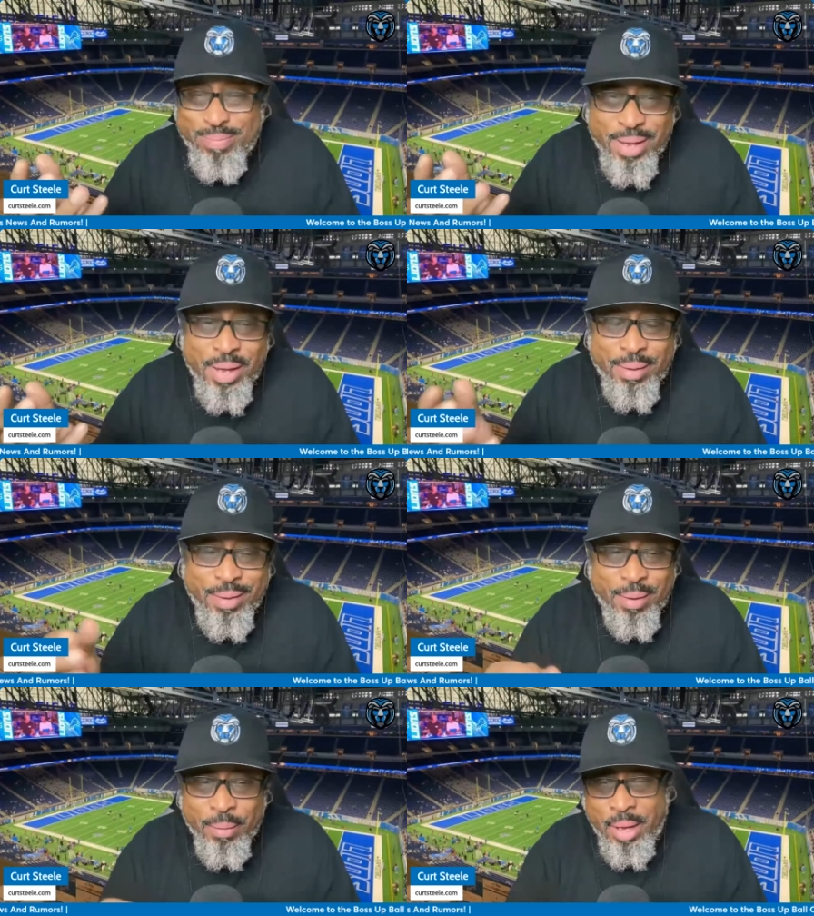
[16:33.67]
Yeah.
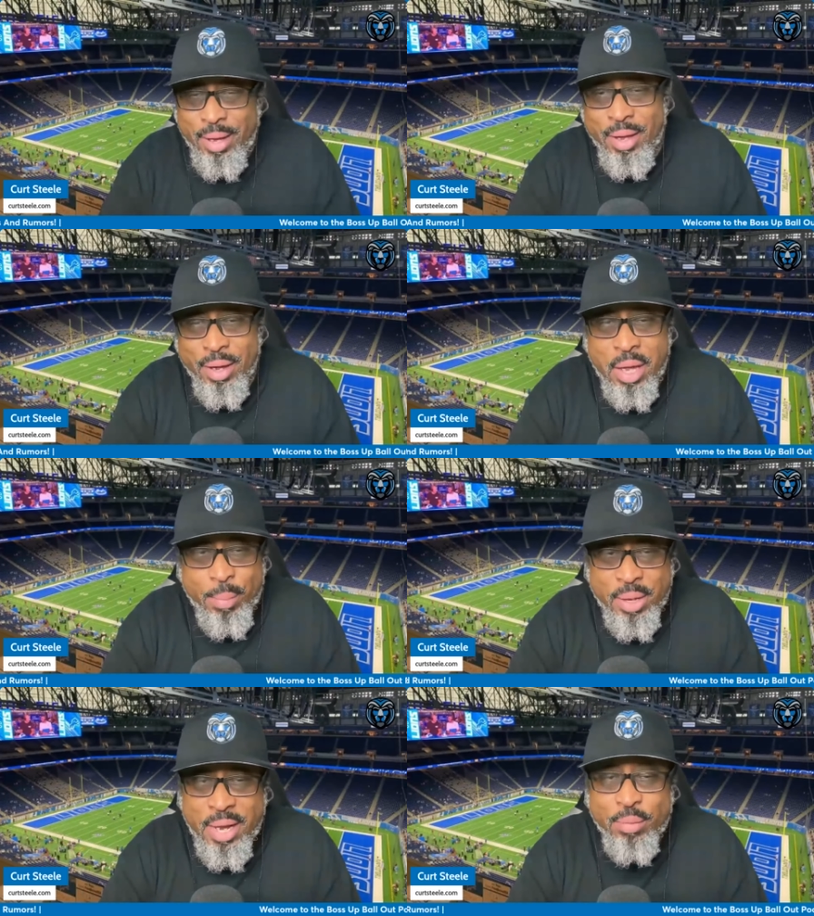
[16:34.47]
Okay, a
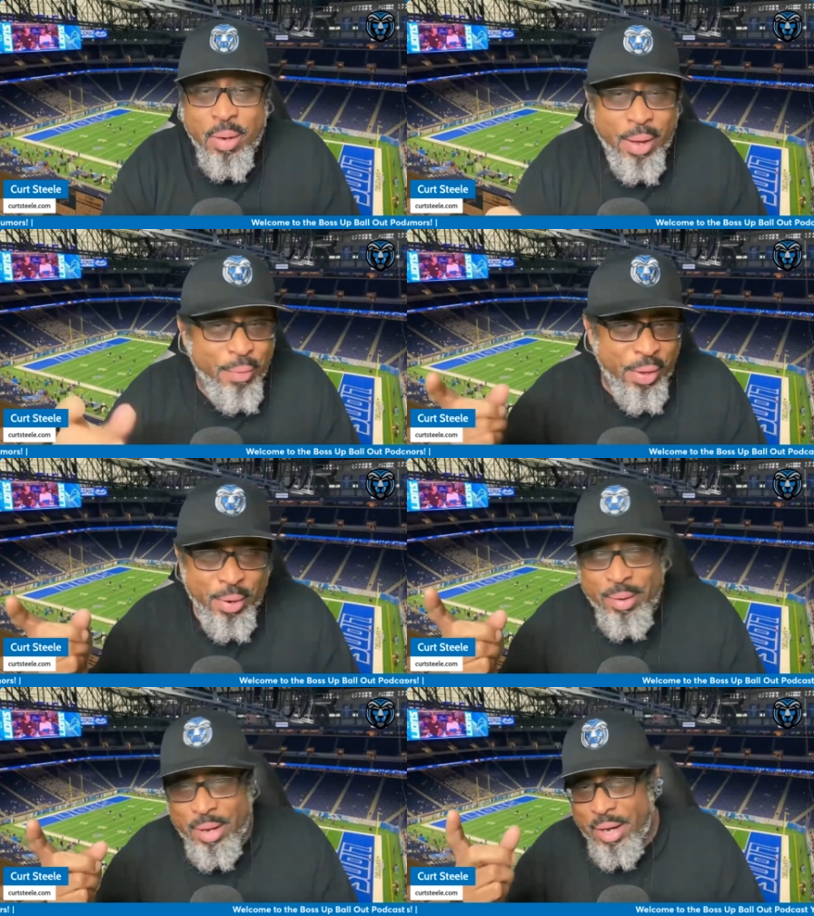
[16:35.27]
couple of names were out
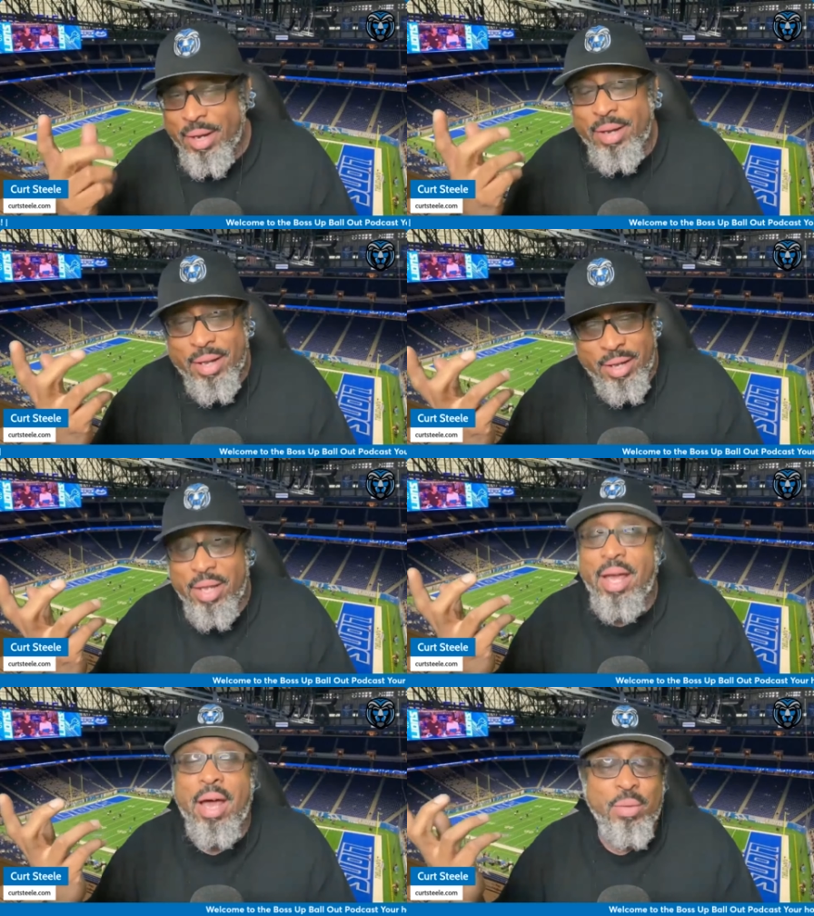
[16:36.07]
there, and
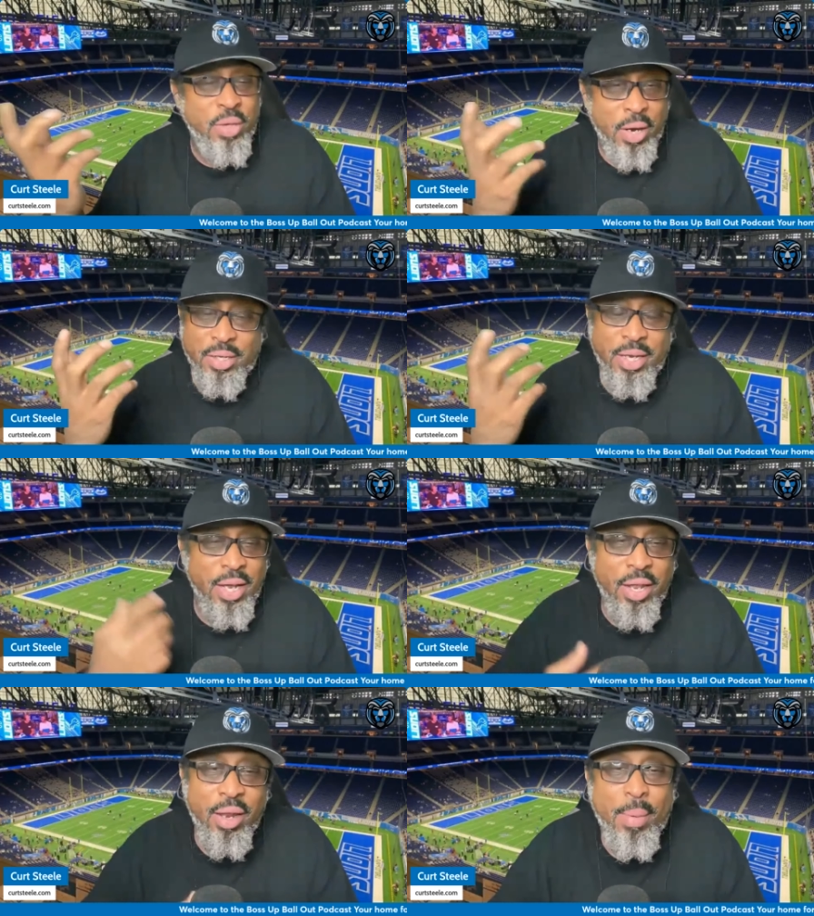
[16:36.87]
I was talking
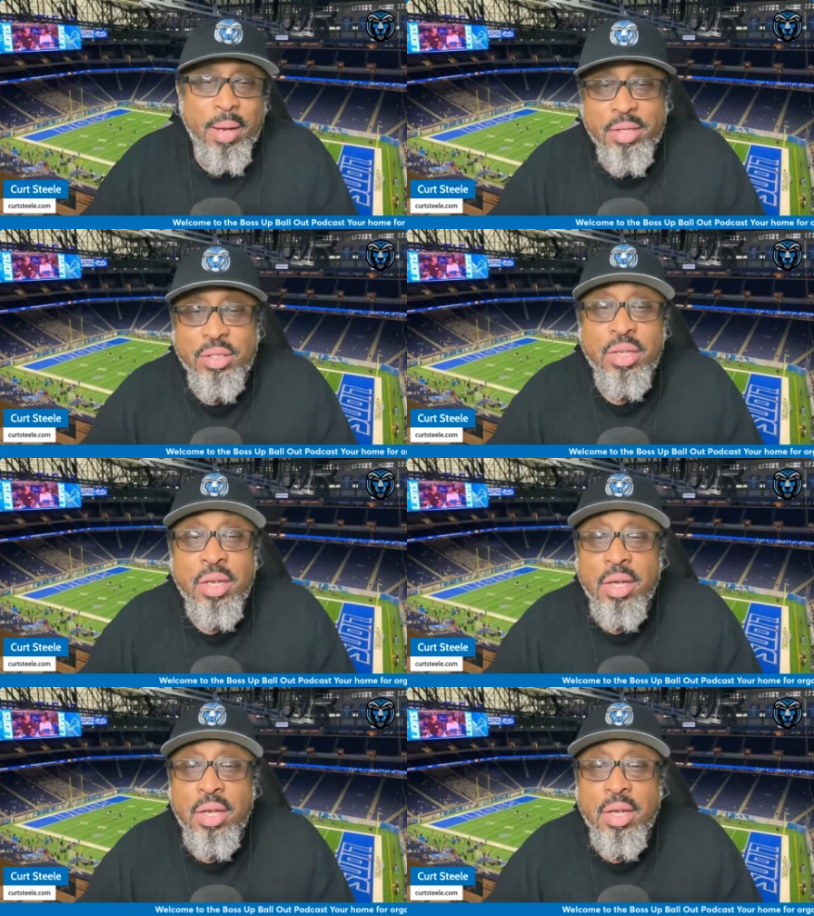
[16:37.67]
to LL about this.